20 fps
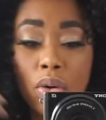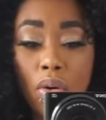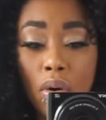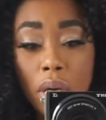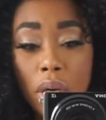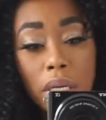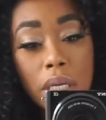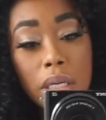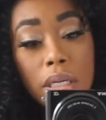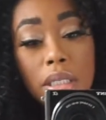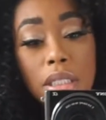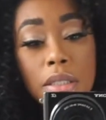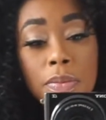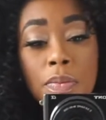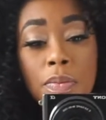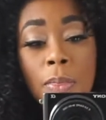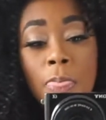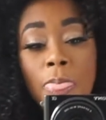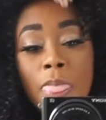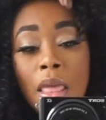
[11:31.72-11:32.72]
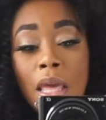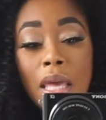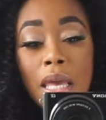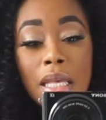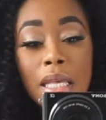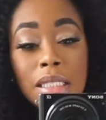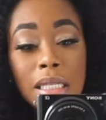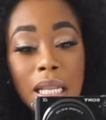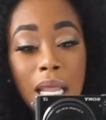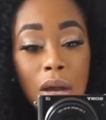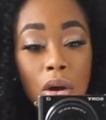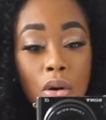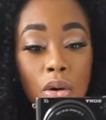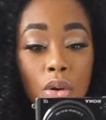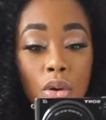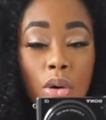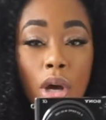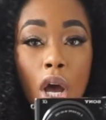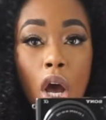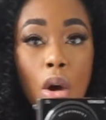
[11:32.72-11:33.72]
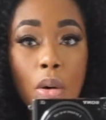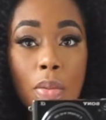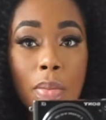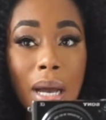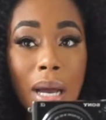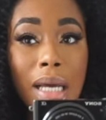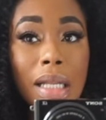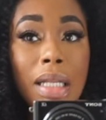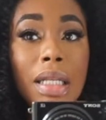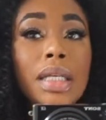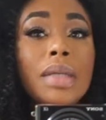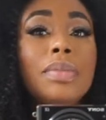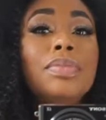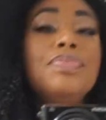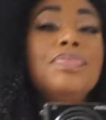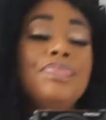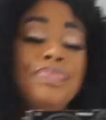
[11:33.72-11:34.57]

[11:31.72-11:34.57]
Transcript: on because it's a lot going on. Oh, my clip.